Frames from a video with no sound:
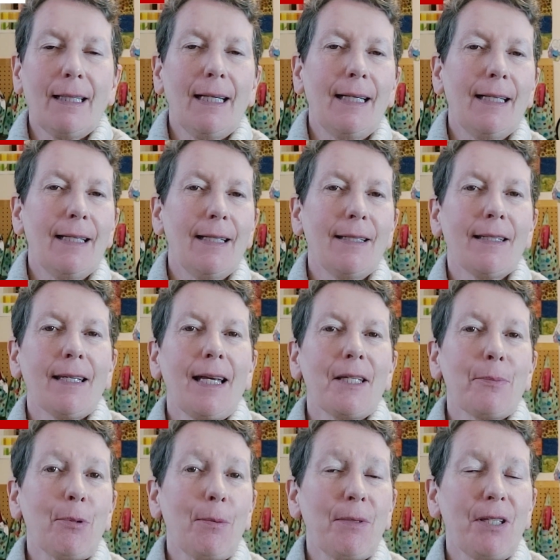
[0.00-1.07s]
and
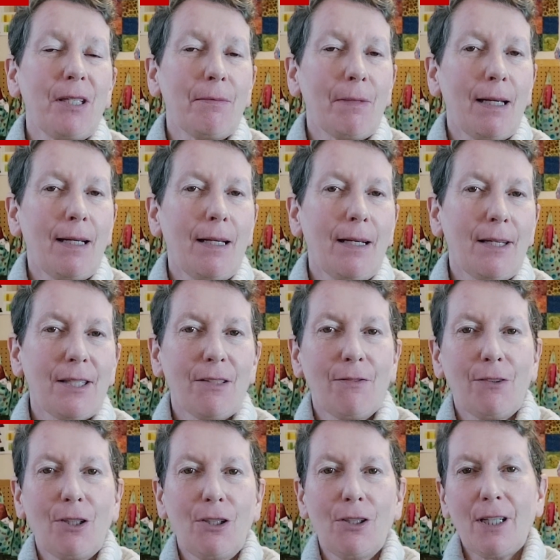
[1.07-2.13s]
as promised in my last
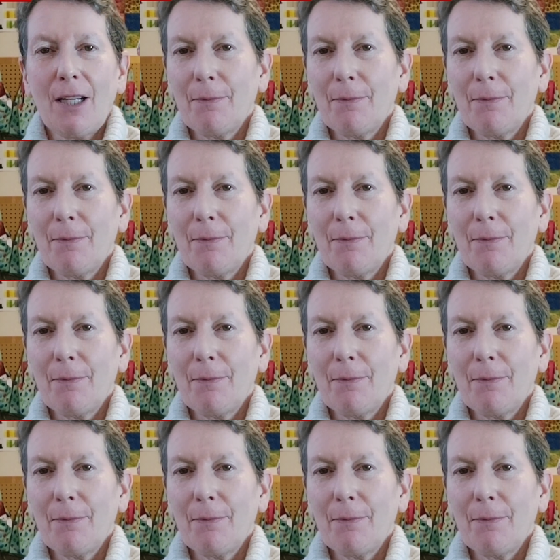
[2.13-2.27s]
vlog,